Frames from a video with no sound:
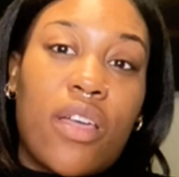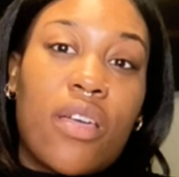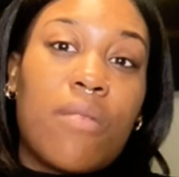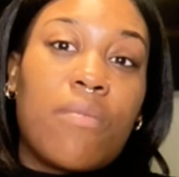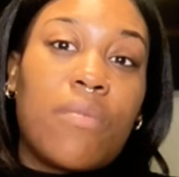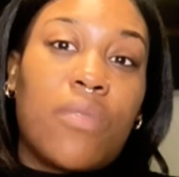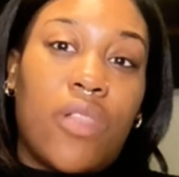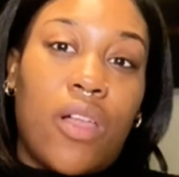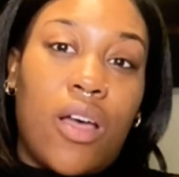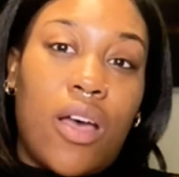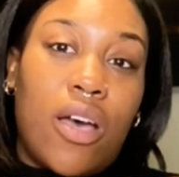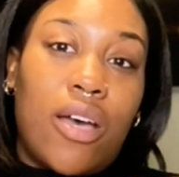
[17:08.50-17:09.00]

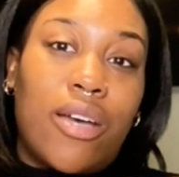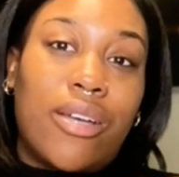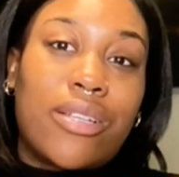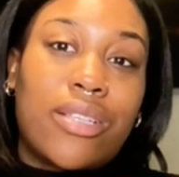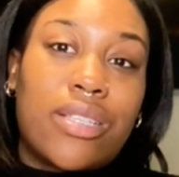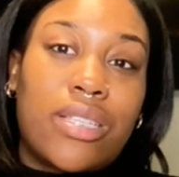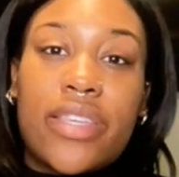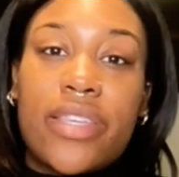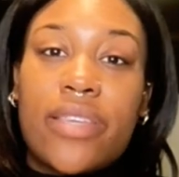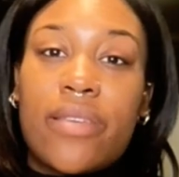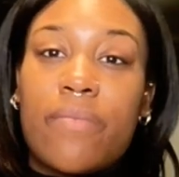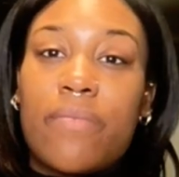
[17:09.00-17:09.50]

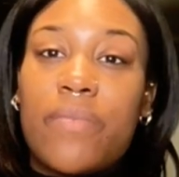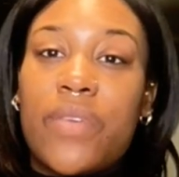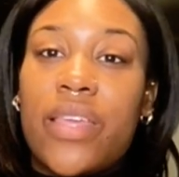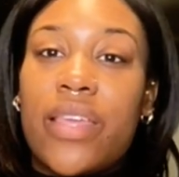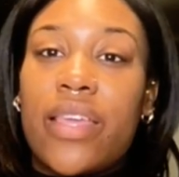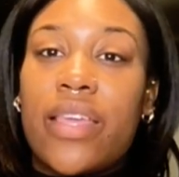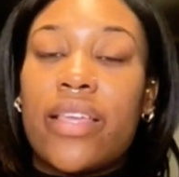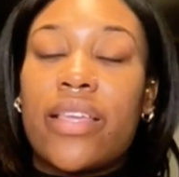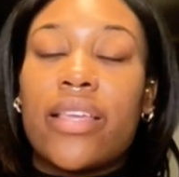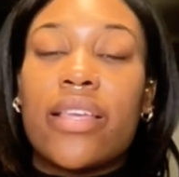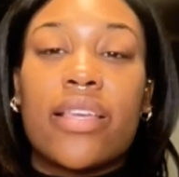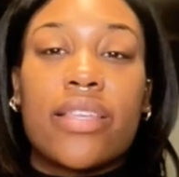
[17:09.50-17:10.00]
lungs.
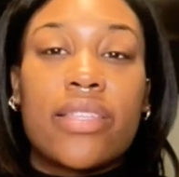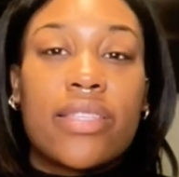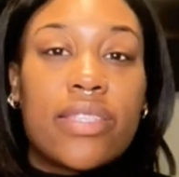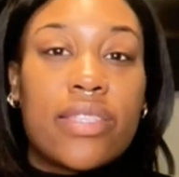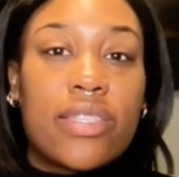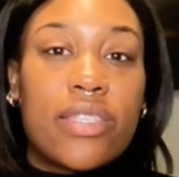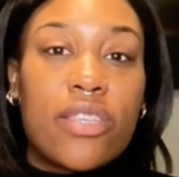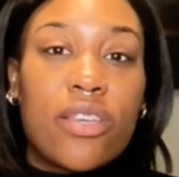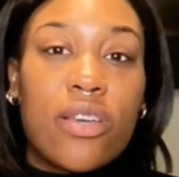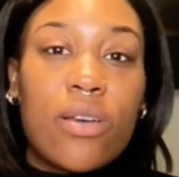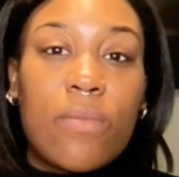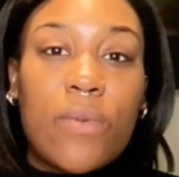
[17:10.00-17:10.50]
Being
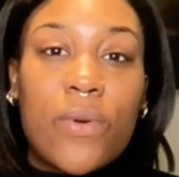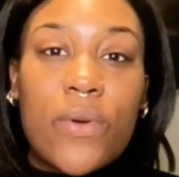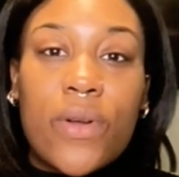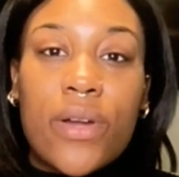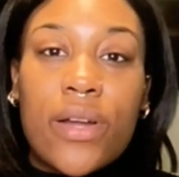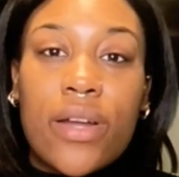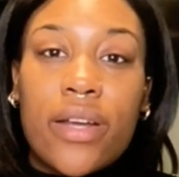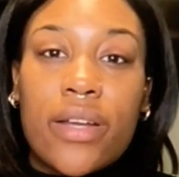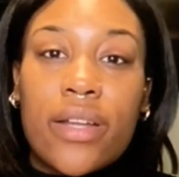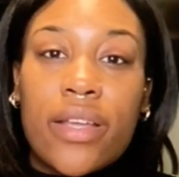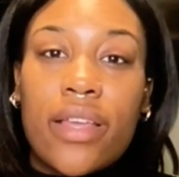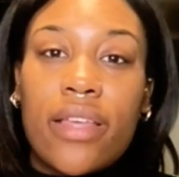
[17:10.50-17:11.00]

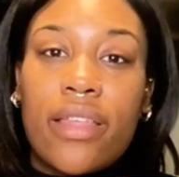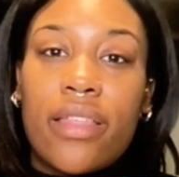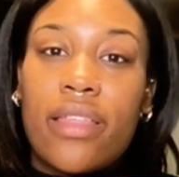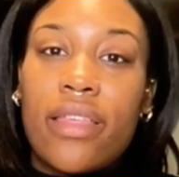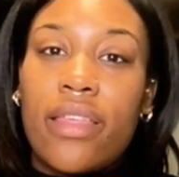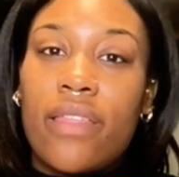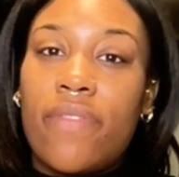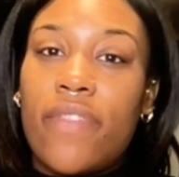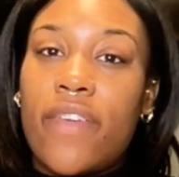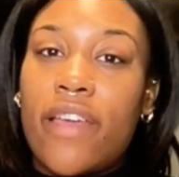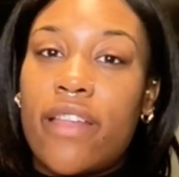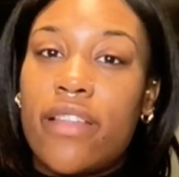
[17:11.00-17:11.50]
stillborn,
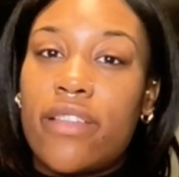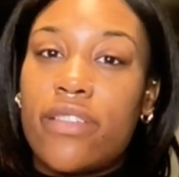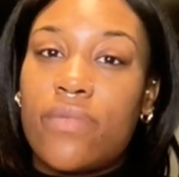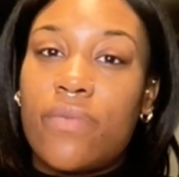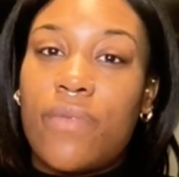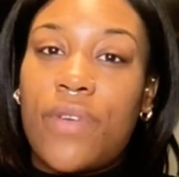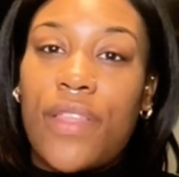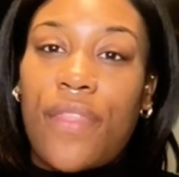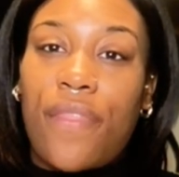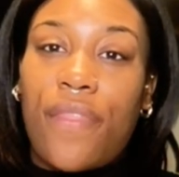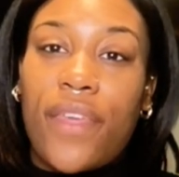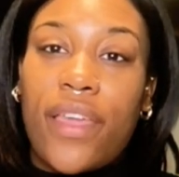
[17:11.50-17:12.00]
that is
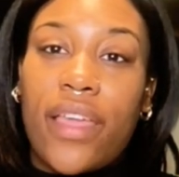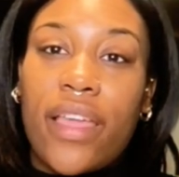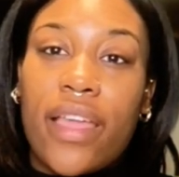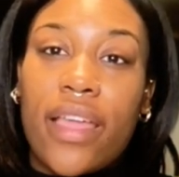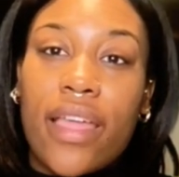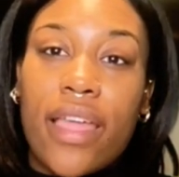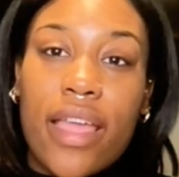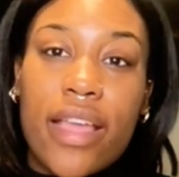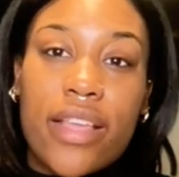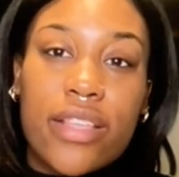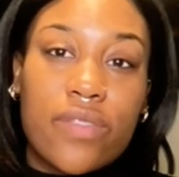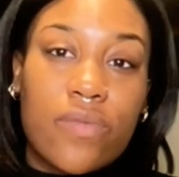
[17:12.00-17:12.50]
one
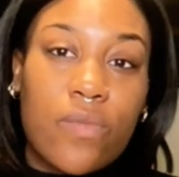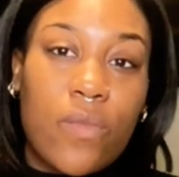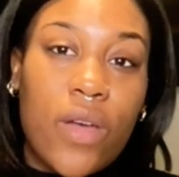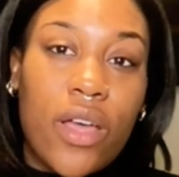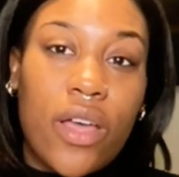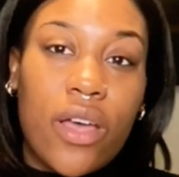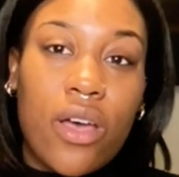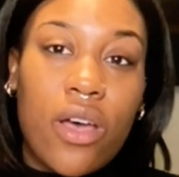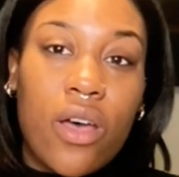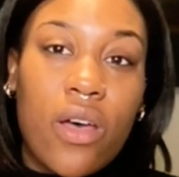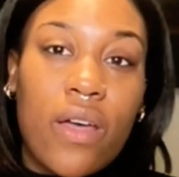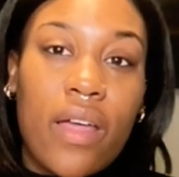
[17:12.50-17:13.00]
thing as
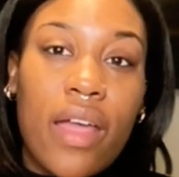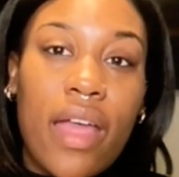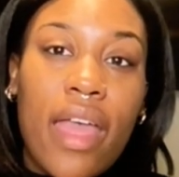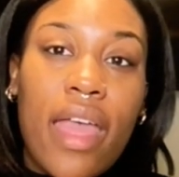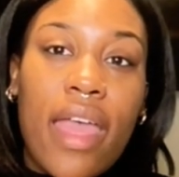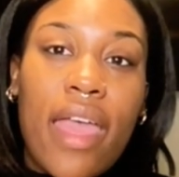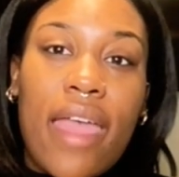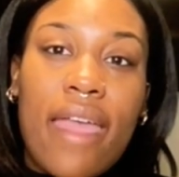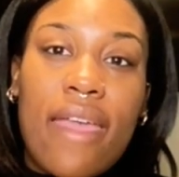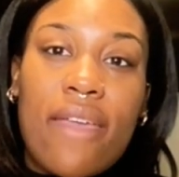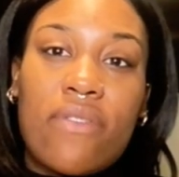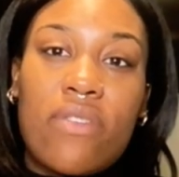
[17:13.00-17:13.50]
well.
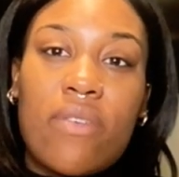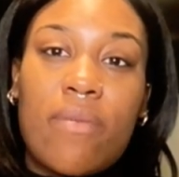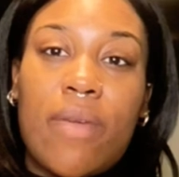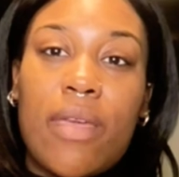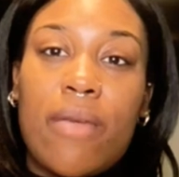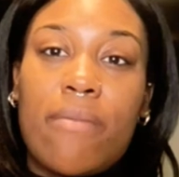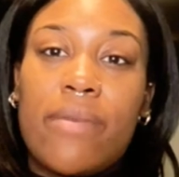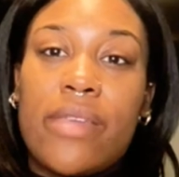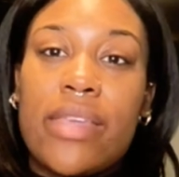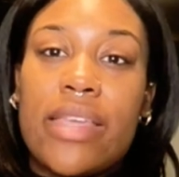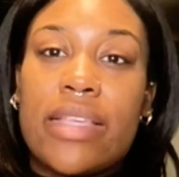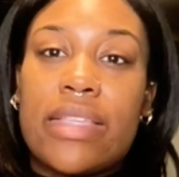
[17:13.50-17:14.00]
If the
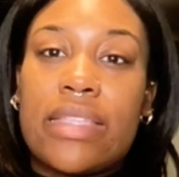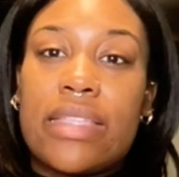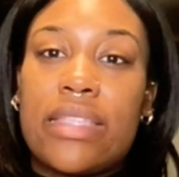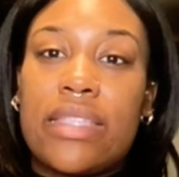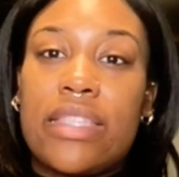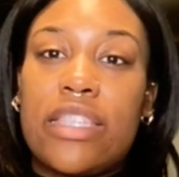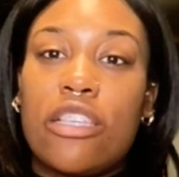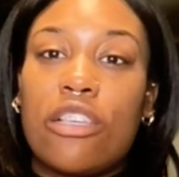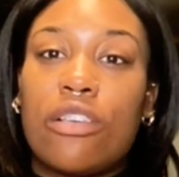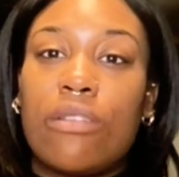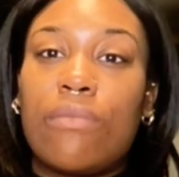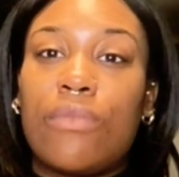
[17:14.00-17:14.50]
baby is
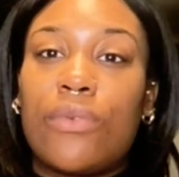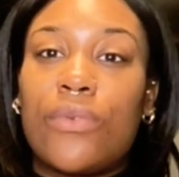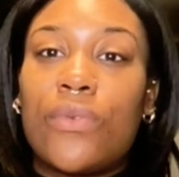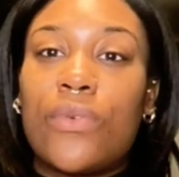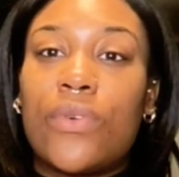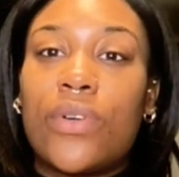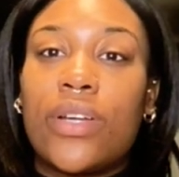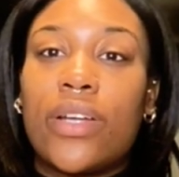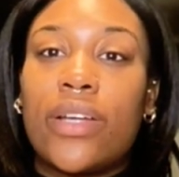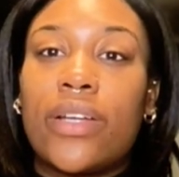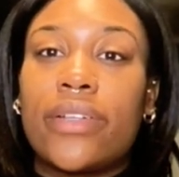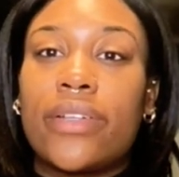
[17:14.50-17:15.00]

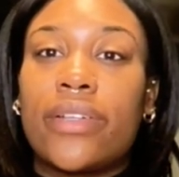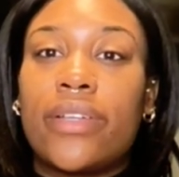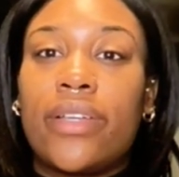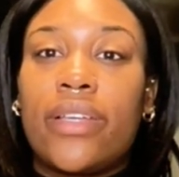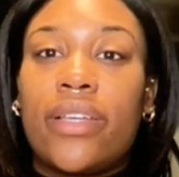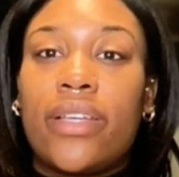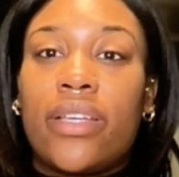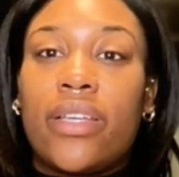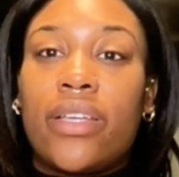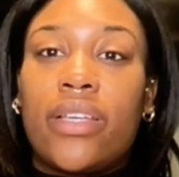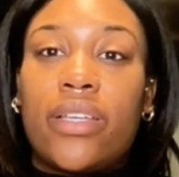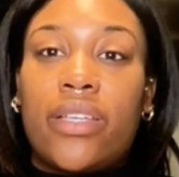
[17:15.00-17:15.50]
stillborn,
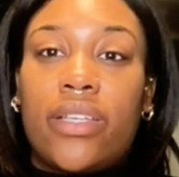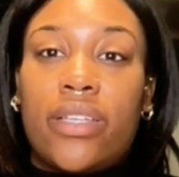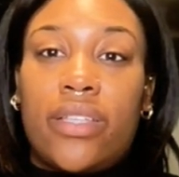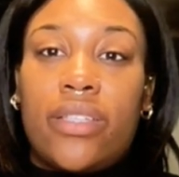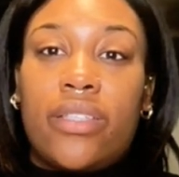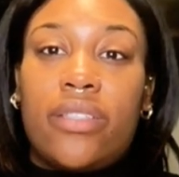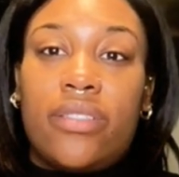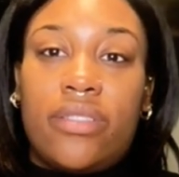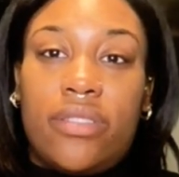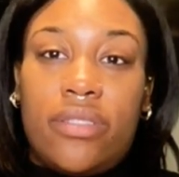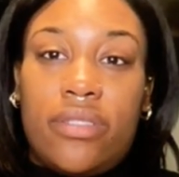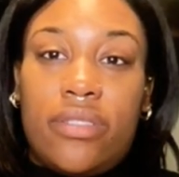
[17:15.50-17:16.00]

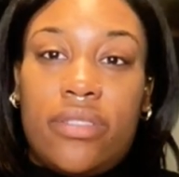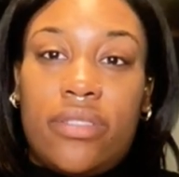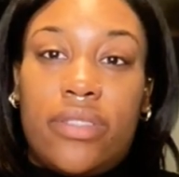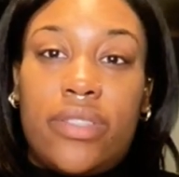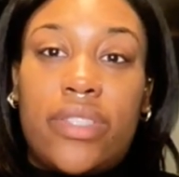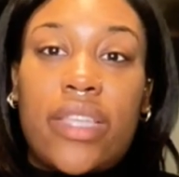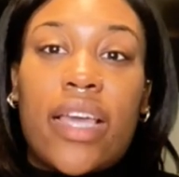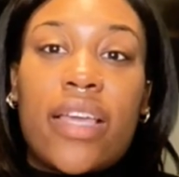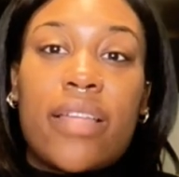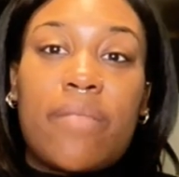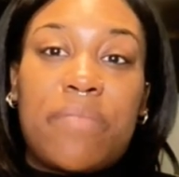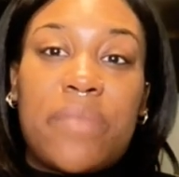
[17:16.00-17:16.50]

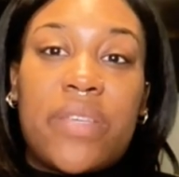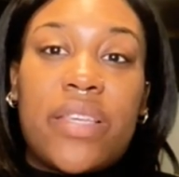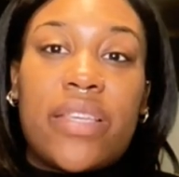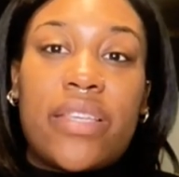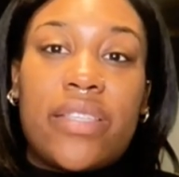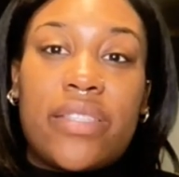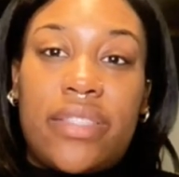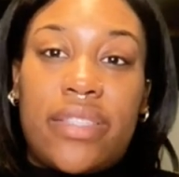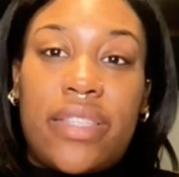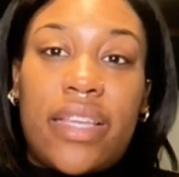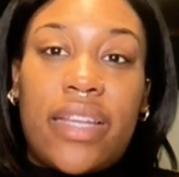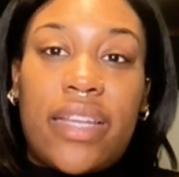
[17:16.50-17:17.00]
that
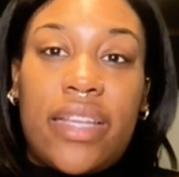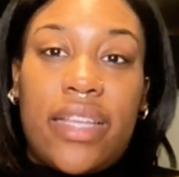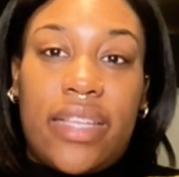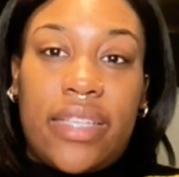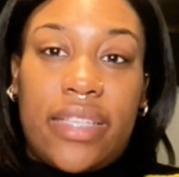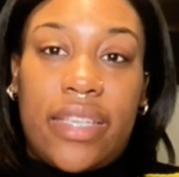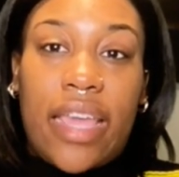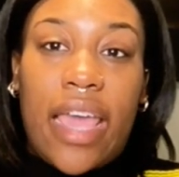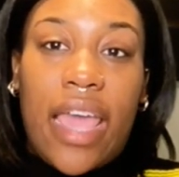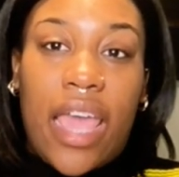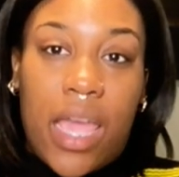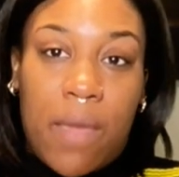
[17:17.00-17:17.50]
means that
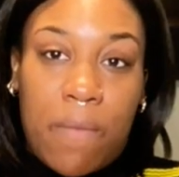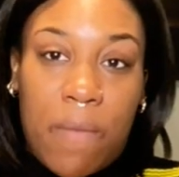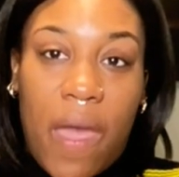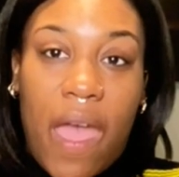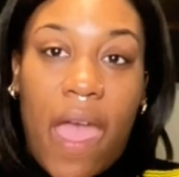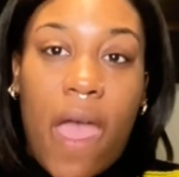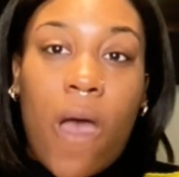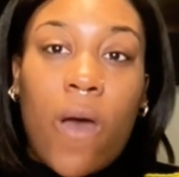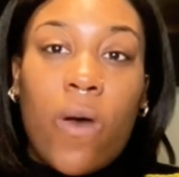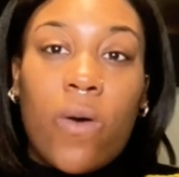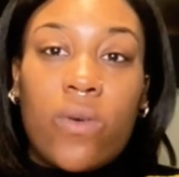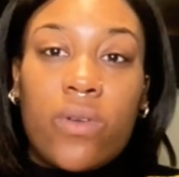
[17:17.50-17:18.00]
it came
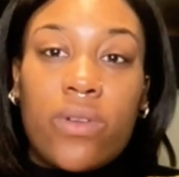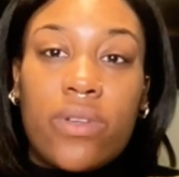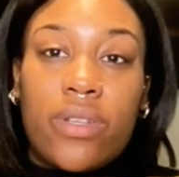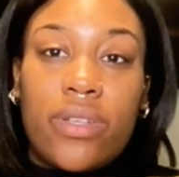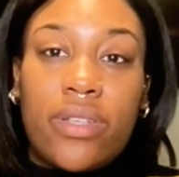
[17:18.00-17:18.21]
out